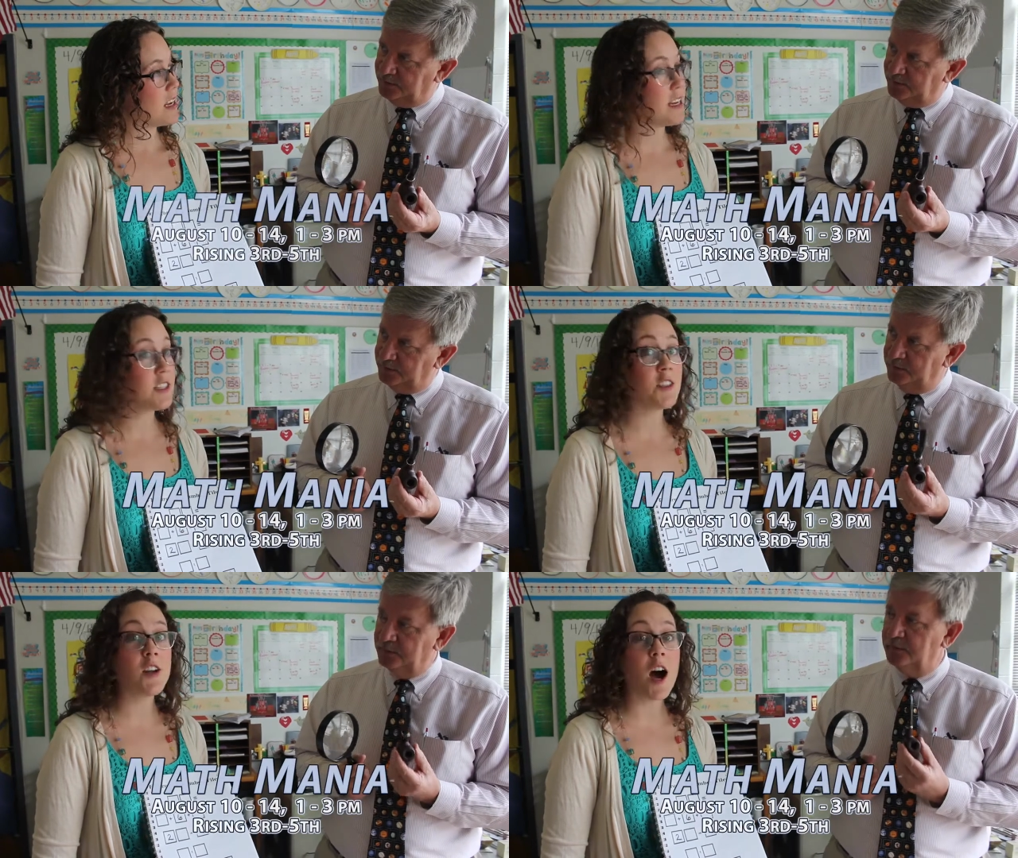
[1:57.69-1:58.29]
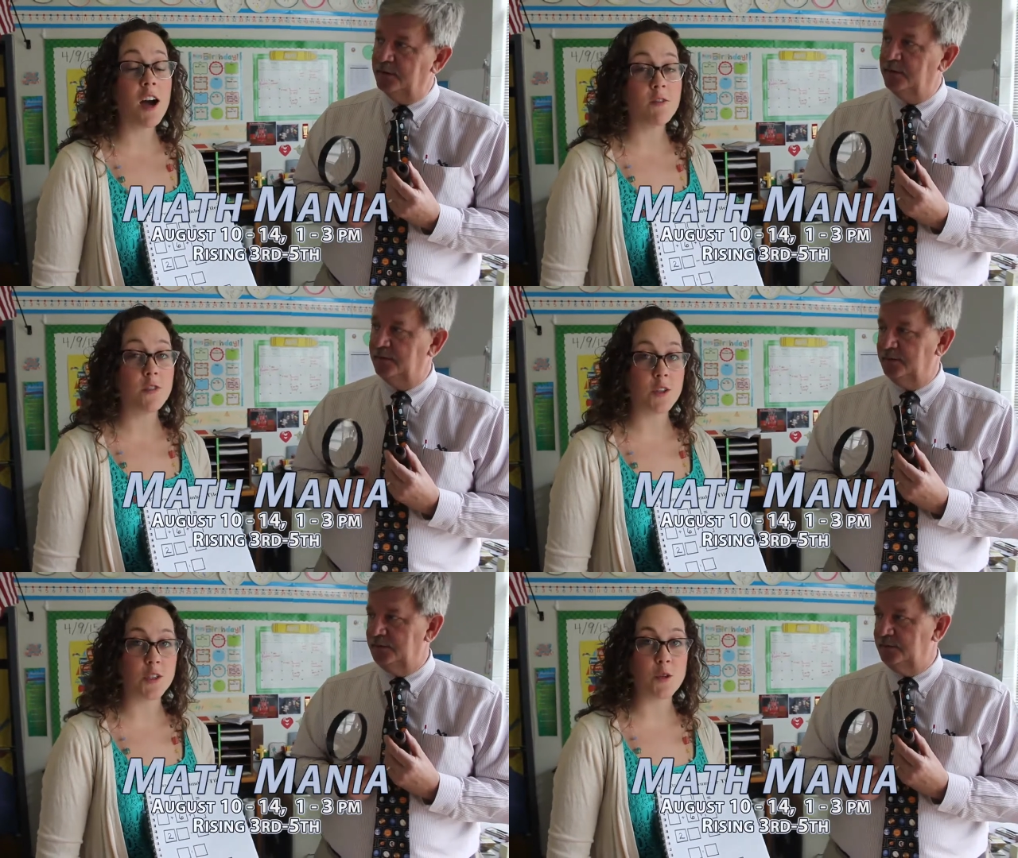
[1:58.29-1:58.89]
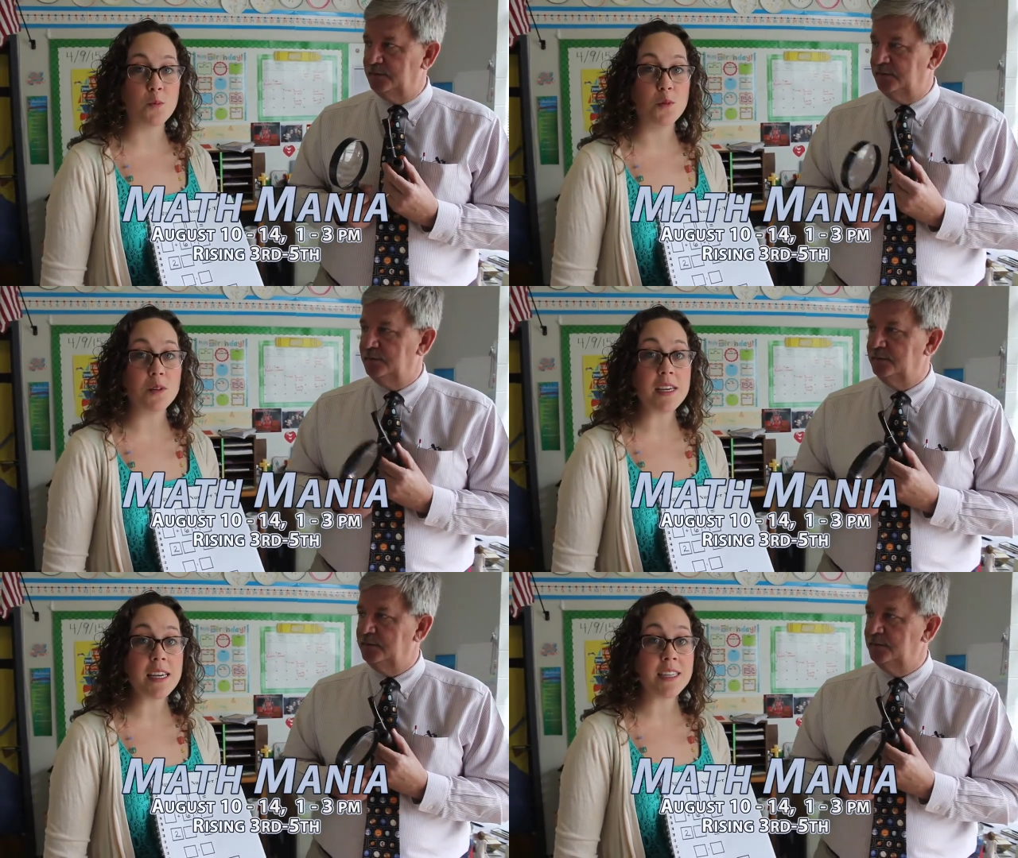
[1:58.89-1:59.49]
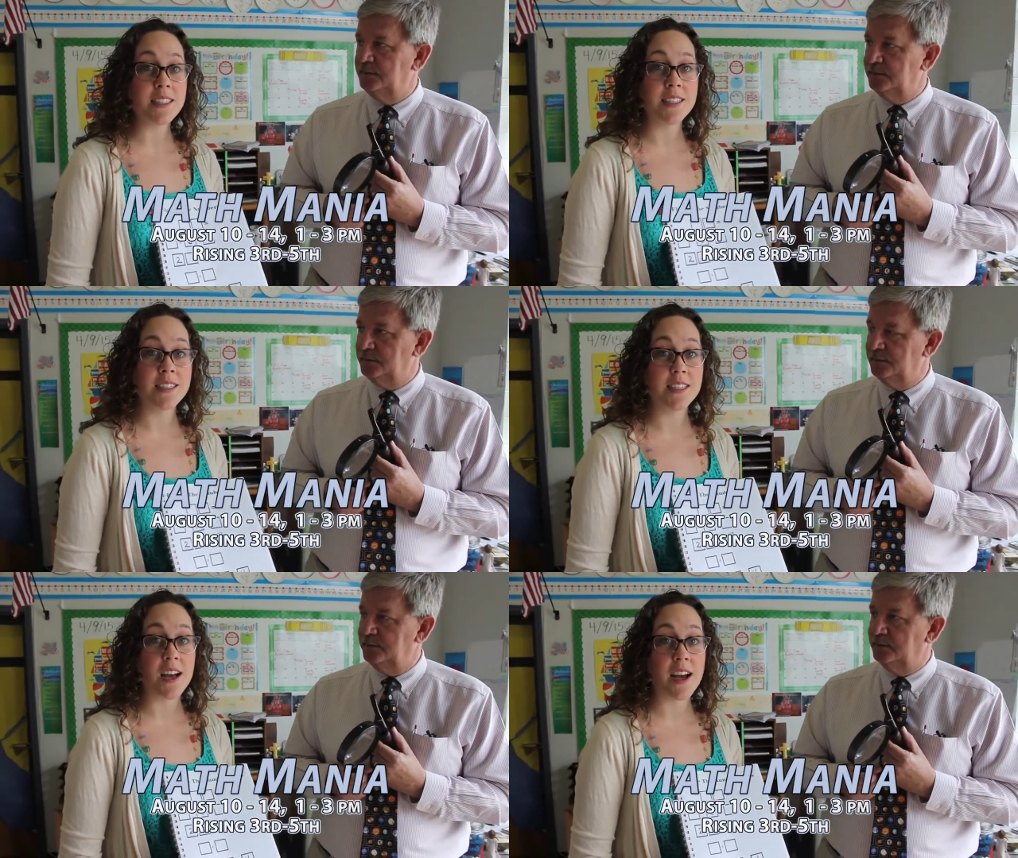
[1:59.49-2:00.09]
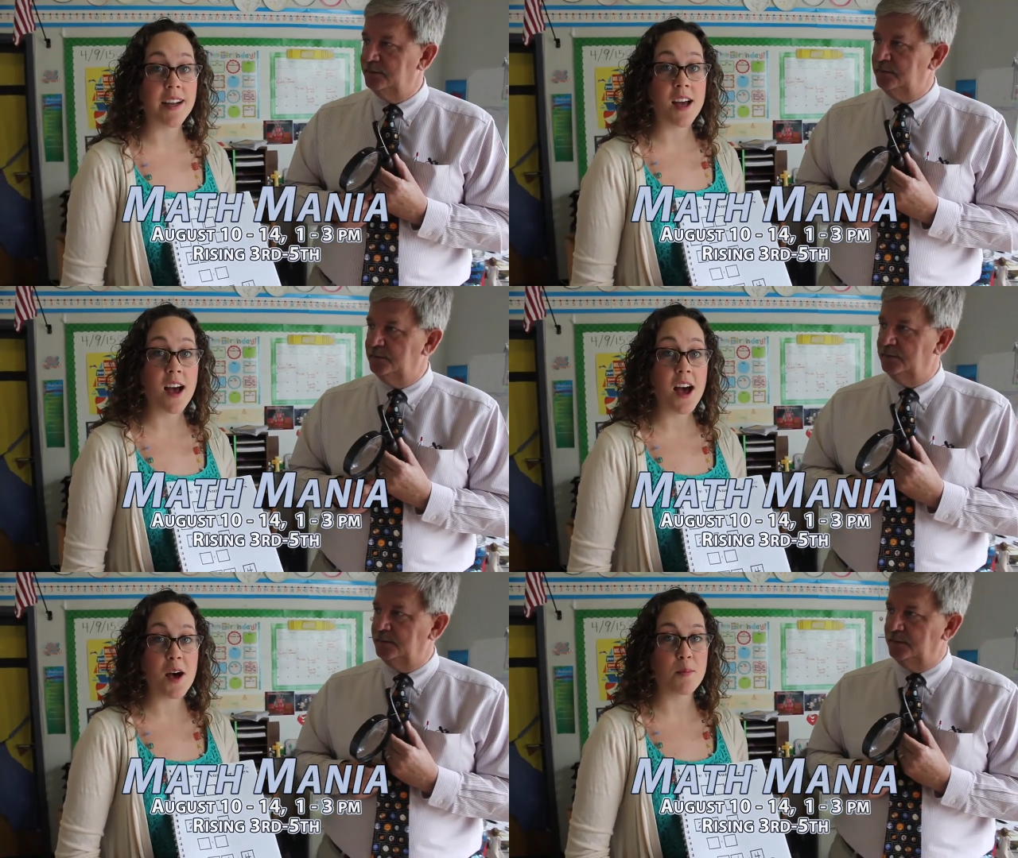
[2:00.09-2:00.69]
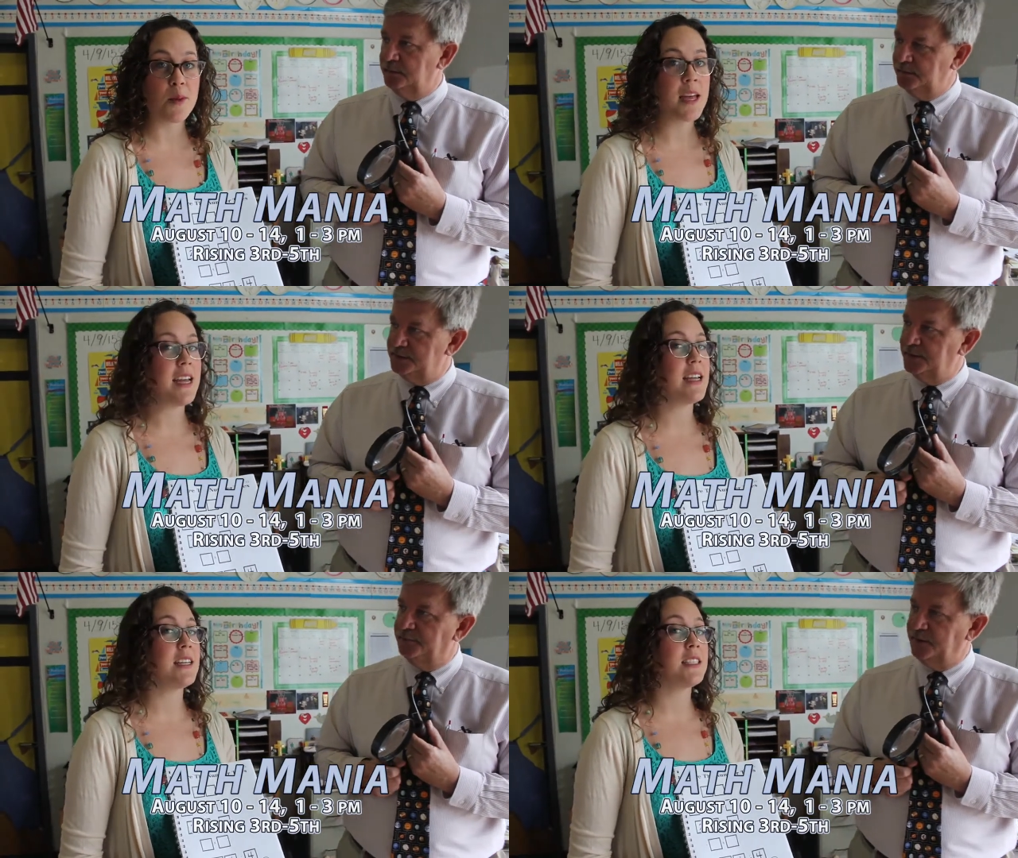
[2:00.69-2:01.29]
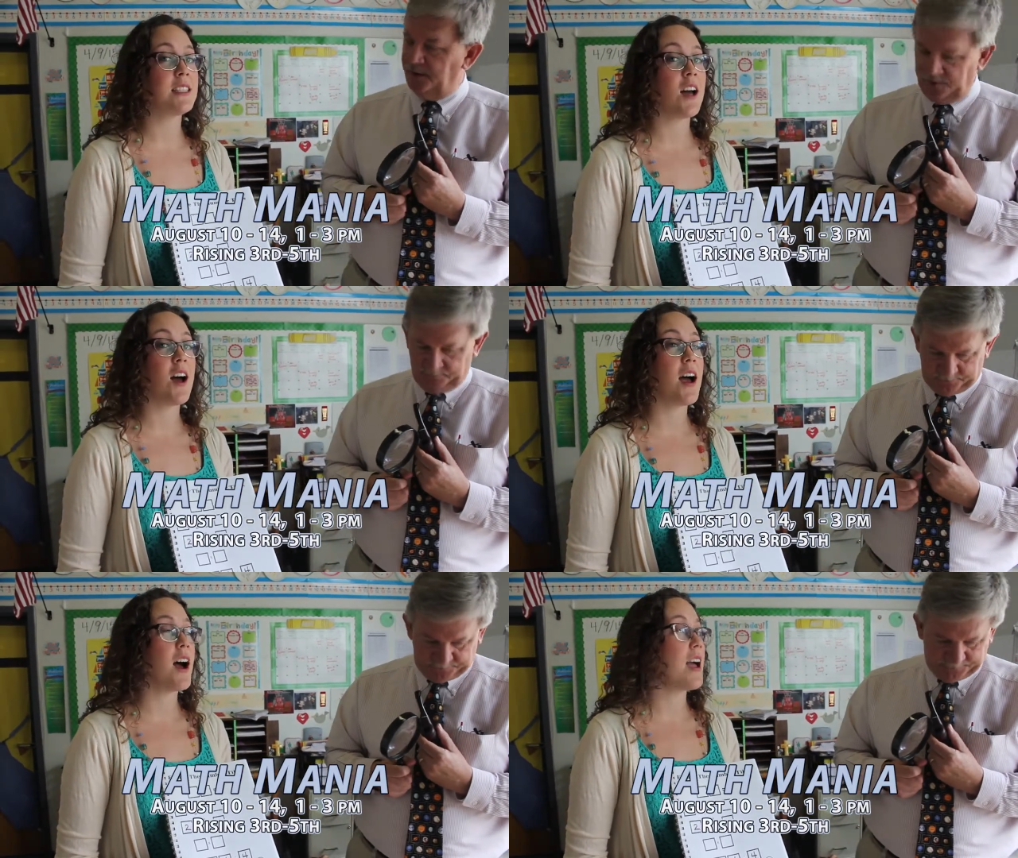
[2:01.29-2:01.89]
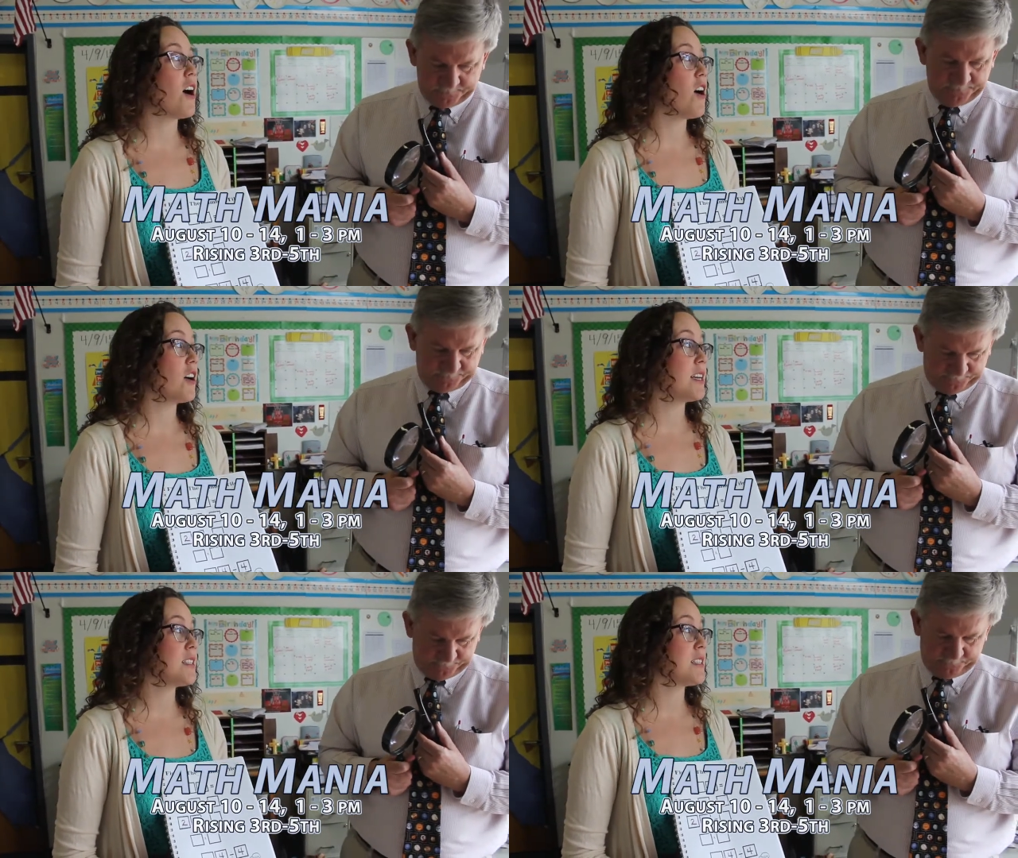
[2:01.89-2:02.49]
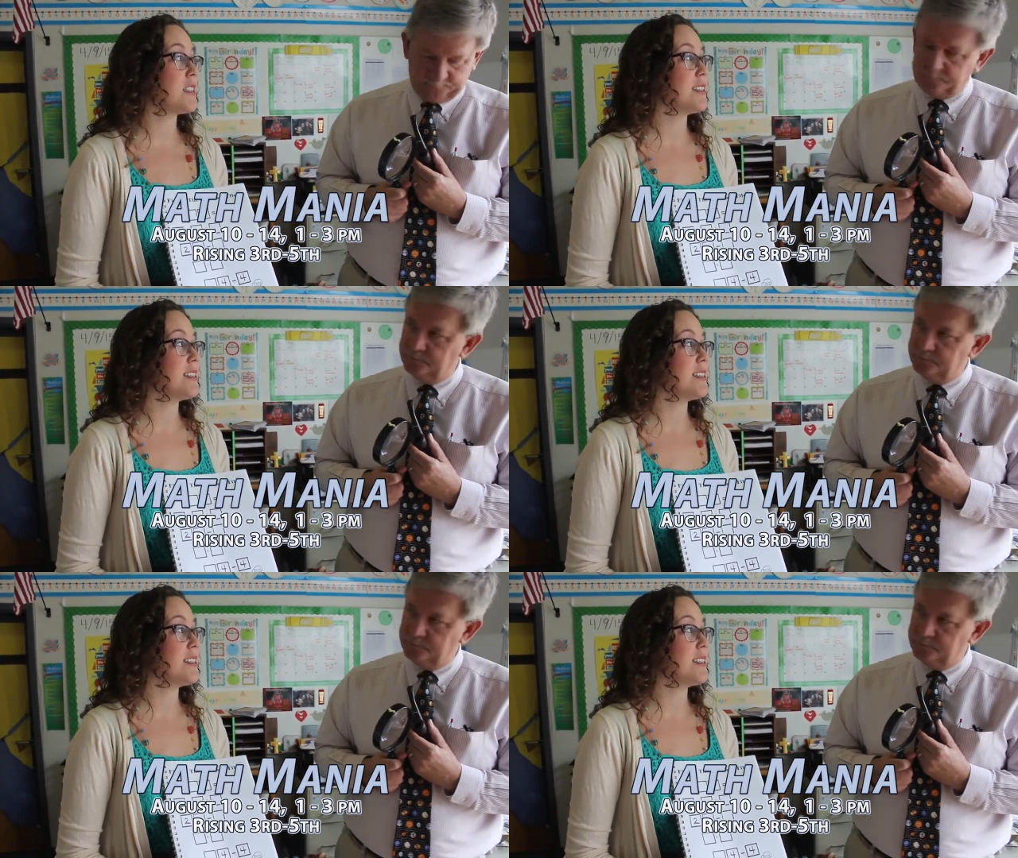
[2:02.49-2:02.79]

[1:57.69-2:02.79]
Speaker 1: It is not full, so please sign up. It's it is time. August